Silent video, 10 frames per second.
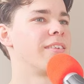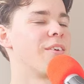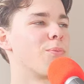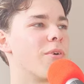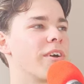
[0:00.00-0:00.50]

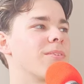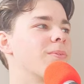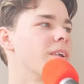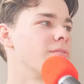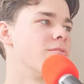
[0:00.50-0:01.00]
Sounds more like some
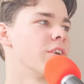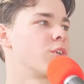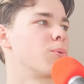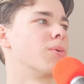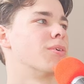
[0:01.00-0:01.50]
kind of
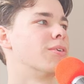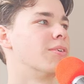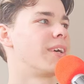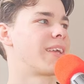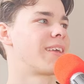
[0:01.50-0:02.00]
ritual
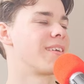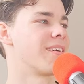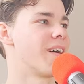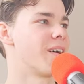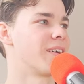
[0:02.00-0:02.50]

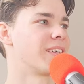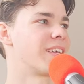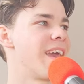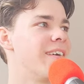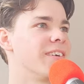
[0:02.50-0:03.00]

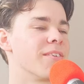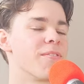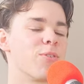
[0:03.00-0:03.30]
killing of the